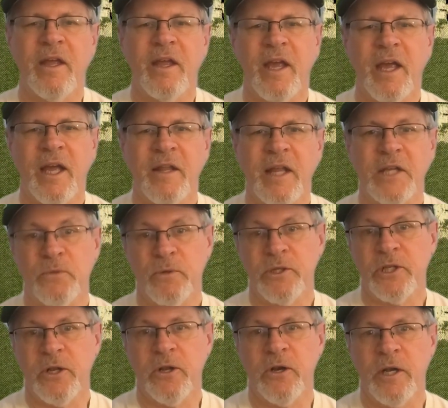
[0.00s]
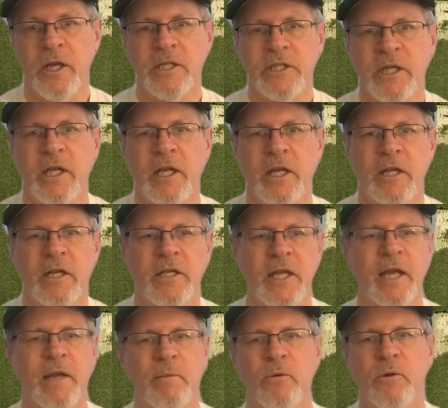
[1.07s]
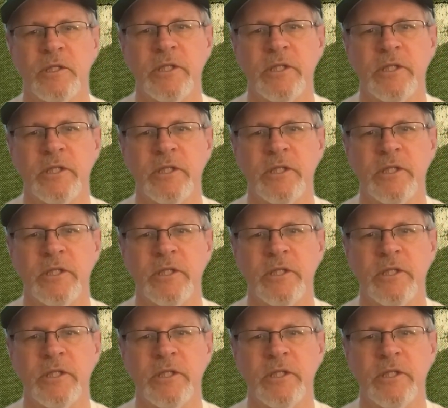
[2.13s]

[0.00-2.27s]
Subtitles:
And that's where she learned that she needed to take it more